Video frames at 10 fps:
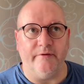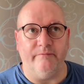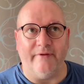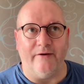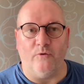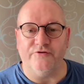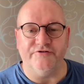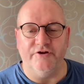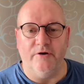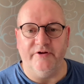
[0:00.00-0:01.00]
That
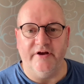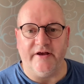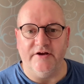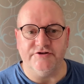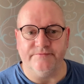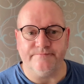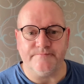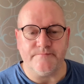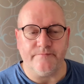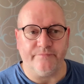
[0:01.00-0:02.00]
wasn't the only occasion,
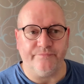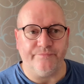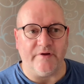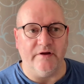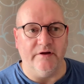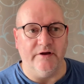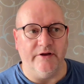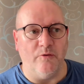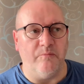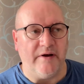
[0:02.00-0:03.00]

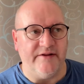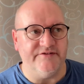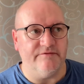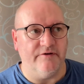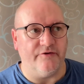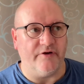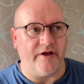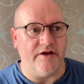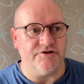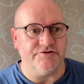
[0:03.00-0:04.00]
and there were plenty of other
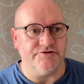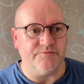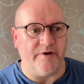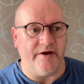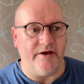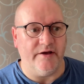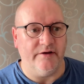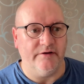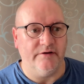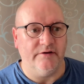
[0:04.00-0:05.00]
occasions where
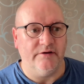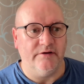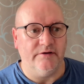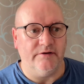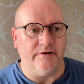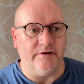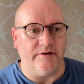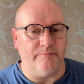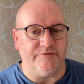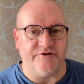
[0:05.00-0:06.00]

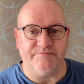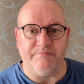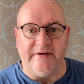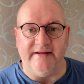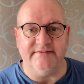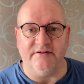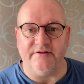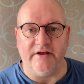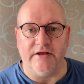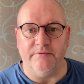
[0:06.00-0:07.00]
just please and
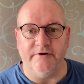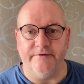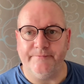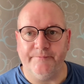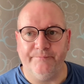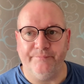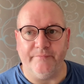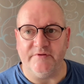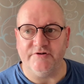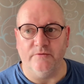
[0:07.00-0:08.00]
thank you were
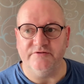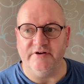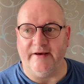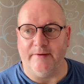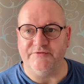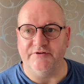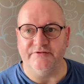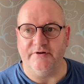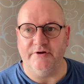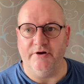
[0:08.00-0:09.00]
totally absent.